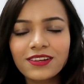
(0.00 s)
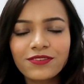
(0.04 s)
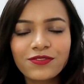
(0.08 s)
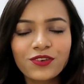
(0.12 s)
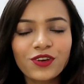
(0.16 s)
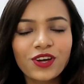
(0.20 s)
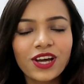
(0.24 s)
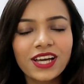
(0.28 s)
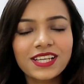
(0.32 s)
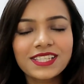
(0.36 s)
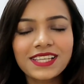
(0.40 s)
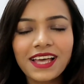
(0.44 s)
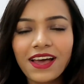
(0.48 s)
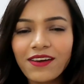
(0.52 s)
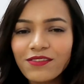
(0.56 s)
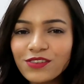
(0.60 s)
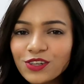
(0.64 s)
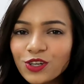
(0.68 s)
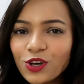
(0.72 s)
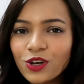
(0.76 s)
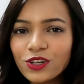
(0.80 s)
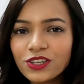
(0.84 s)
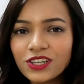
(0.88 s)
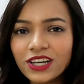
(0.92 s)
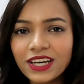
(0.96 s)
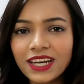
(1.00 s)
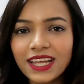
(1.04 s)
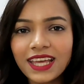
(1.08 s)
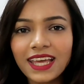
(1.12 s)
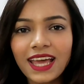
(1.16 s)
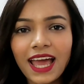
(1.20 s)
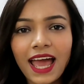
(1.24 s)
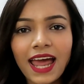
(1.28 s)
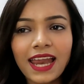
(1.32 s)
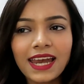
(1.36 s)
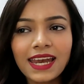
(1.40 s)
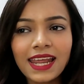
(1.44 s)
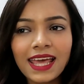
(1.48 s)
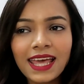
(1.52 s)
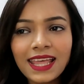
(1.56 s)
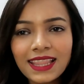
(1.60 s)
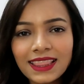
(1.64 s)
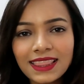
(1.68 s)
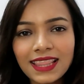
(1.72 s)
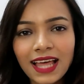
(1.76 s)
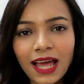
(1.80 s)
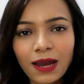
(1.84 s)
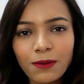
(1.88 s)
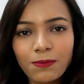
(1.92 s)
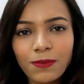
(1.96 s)
if you guys haven't already and
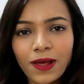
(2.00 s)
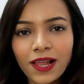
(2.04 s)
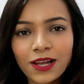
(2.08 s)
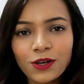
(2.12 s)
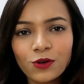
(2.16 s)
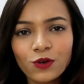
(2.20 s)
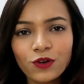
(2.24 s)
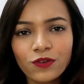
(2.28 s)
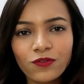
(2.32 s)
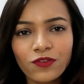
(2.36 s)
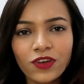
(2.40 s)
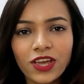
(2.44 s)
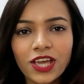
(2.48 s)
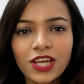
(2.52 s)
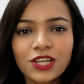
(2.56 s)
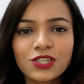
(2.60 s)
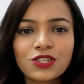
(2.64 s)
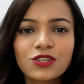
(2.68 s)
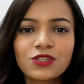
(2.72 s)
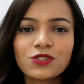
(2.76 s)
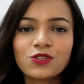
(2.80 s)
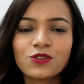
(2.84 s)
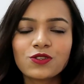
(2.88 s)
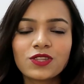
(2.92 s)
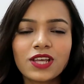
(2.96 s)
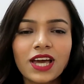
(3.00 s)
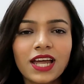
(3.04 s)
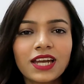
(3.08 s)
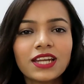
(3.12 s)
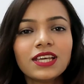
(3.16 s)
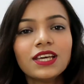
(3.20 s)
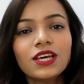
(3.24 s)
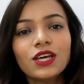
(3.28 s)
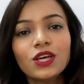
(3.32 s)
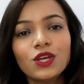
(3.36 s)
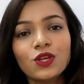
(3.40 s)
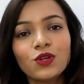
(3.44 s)
hit that bell notification so that